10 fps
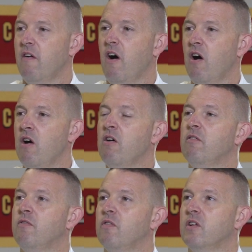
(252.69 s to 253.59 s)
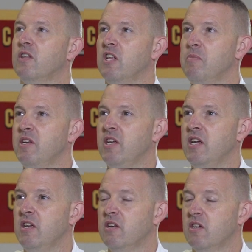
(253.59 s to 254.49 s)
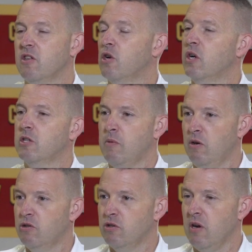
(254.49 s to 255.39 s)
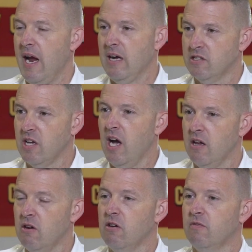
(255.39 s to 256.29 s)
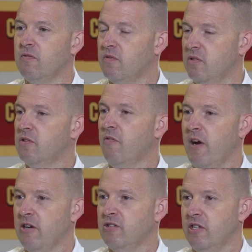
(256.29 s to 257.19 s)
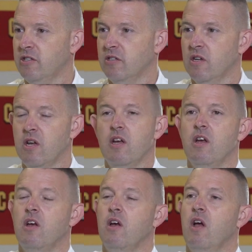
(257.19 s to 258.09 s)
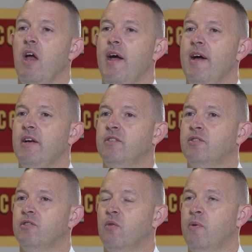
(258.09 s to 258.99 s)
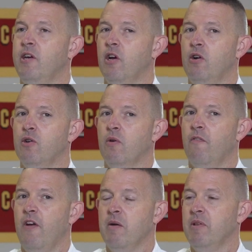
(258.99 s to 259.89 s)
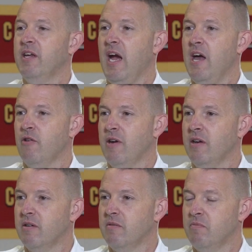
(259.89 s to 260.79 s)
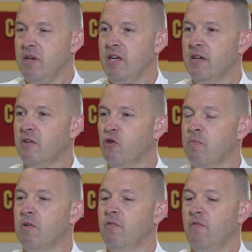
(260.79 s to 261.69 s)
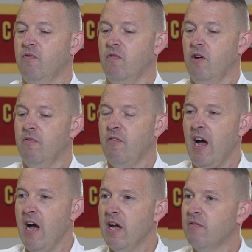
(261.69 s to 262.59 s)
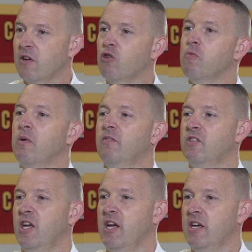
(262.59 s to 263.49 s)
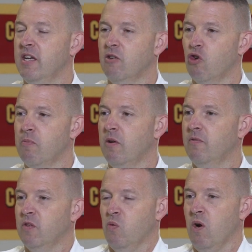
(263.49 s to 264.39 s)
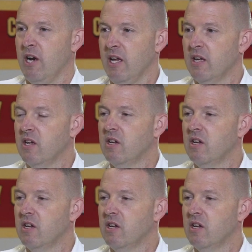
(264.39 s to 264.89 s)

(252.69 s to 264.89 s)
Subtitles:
of limiting their exposure outside of the fire station. As we go to a family gathering, be it a group of five, a group of 10, a group of 20,